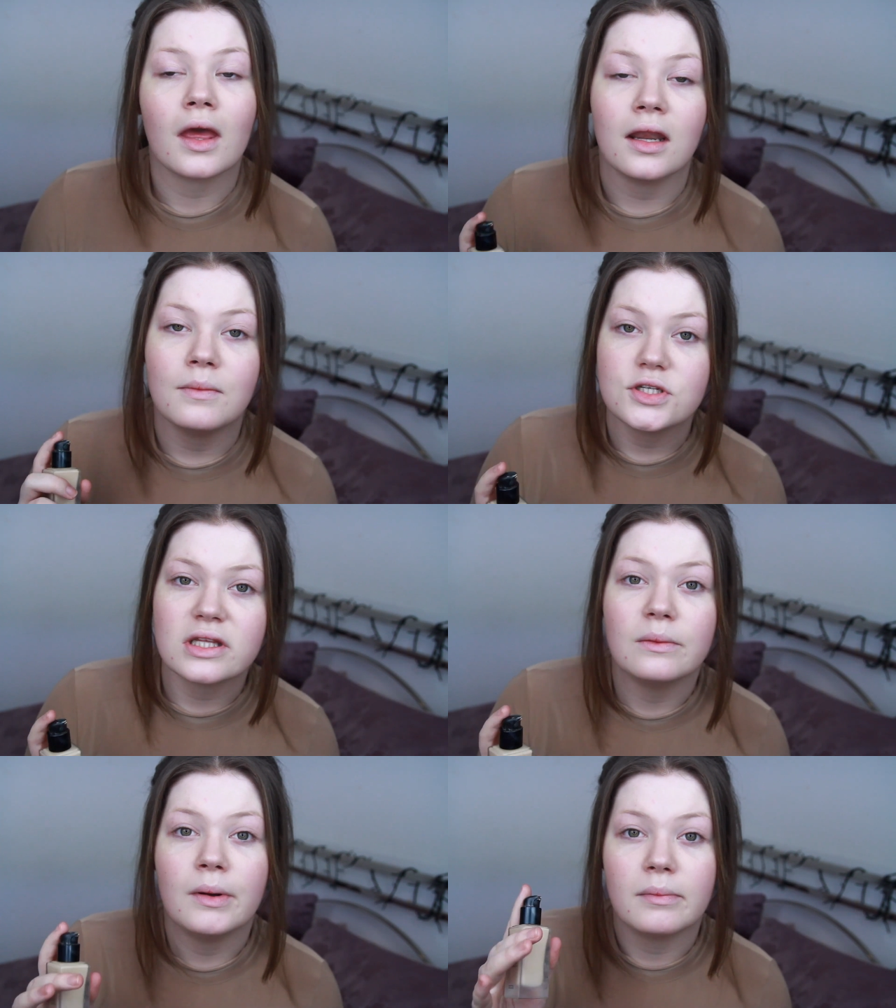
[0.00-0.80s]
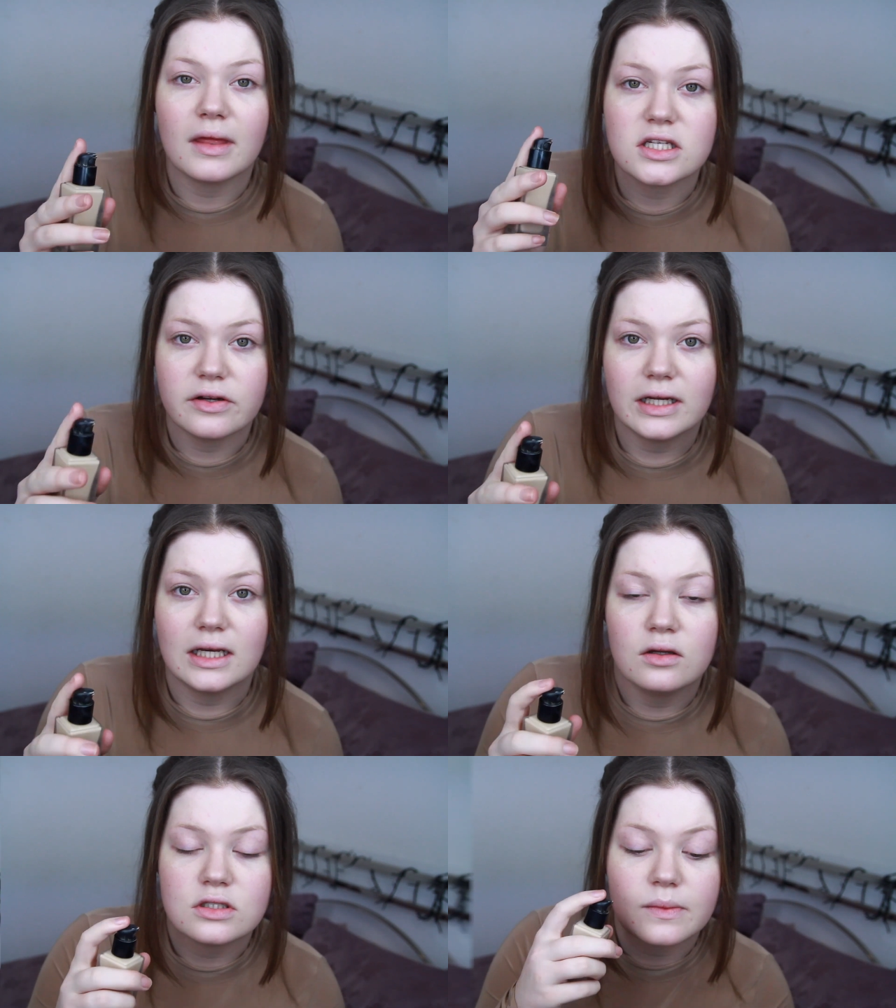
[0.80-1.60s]
And I'm just going to pump that
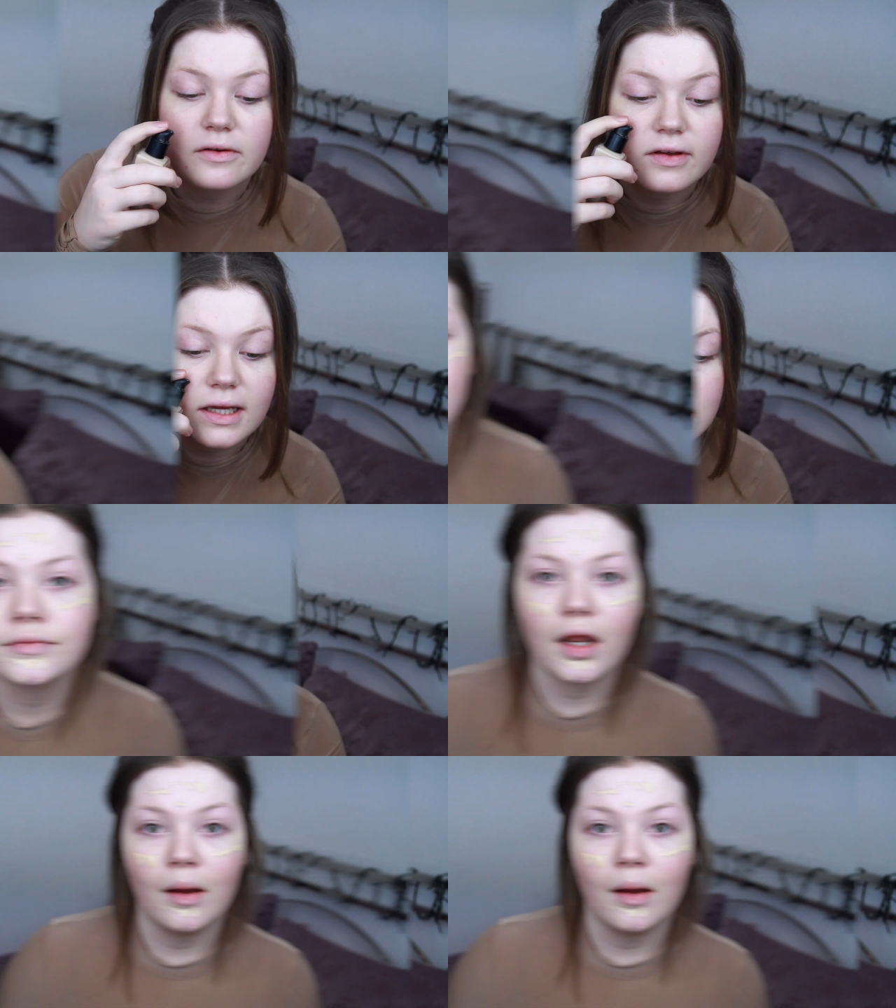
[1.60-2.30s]
directly onto my face.